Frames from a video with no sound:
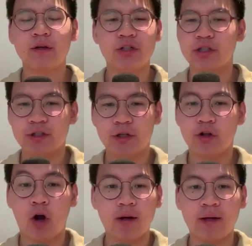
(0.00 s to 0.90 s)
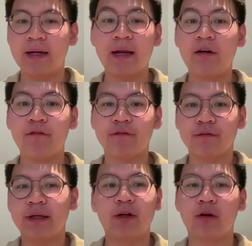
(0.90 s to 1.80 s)
just not enough
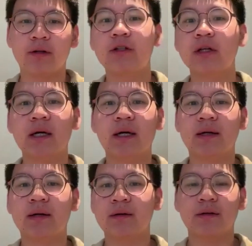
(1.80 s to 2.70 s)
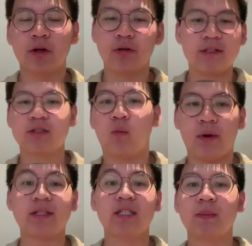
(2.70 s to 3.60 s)
in order to learn, this
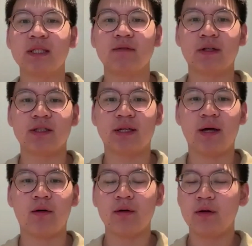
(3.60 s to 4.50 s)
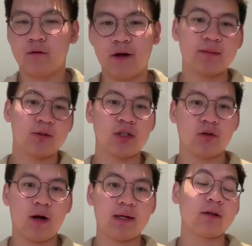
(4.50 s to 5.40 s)
one specific skill, right? Especially
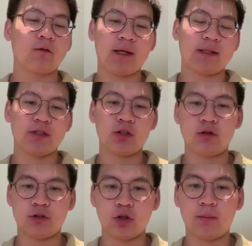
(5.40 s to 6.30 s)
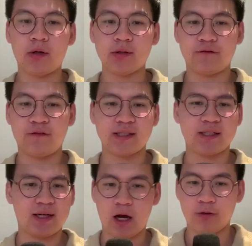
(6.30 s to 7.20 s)
writing so
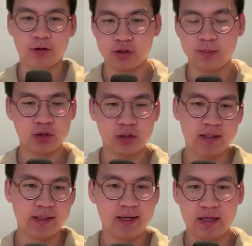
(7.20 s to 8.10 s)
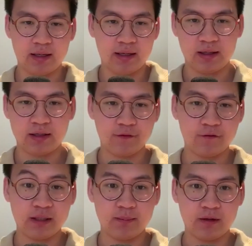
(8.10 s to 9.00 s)
multifaceted. How are you supposed to learn it in like a
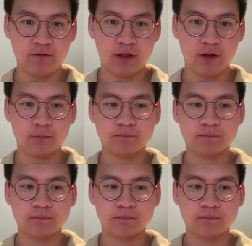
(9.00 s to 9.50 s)
15-minute video?